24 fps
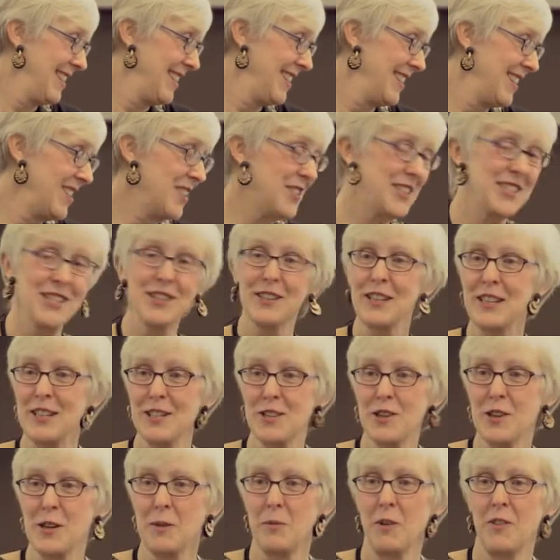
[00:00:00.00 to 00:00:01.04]
You still get in
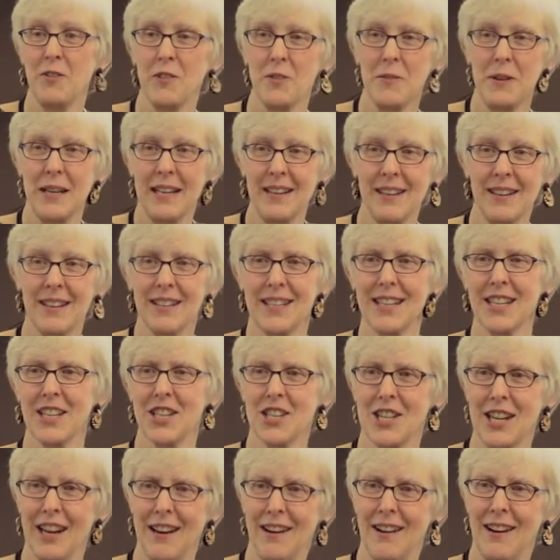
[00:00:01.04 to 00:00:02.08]
trouble for reading the
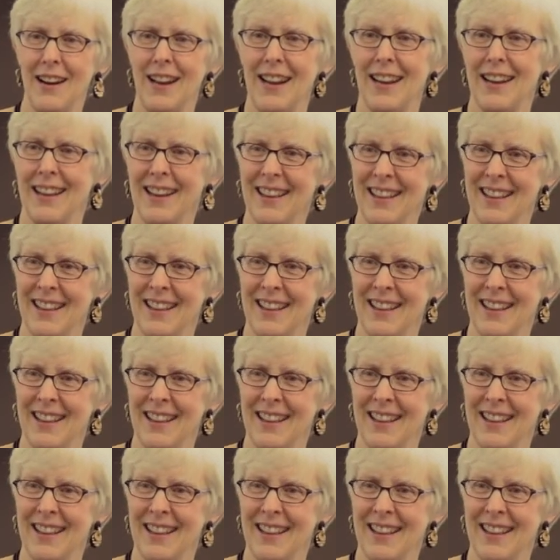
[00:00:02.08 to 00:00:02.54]
dictionary.